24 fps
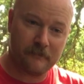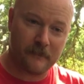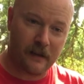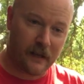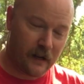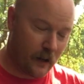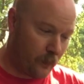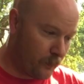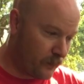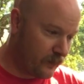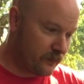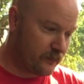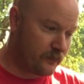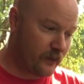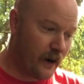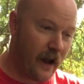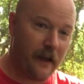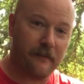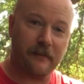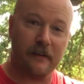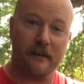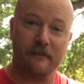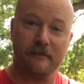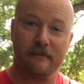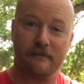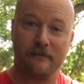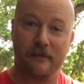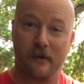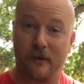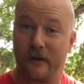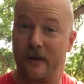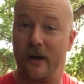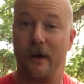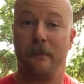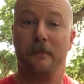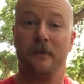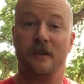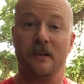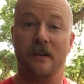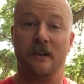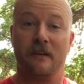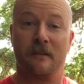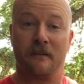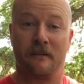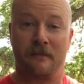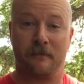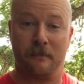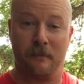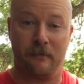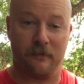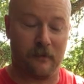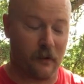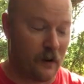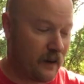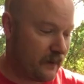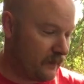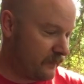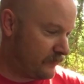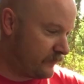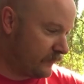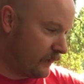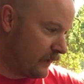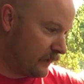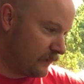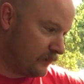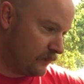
and I want to drive it for a couple of years before I decide